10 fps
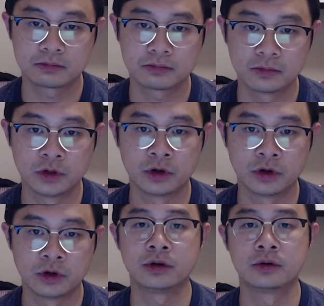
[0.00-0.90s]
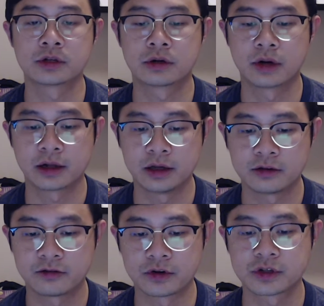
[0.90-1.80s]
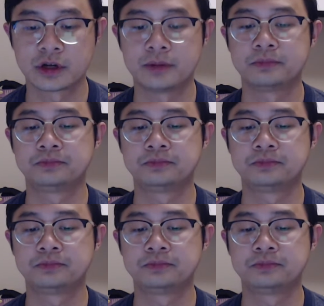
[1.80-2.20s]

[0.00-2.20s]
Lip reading: learn the notes correctly the first time.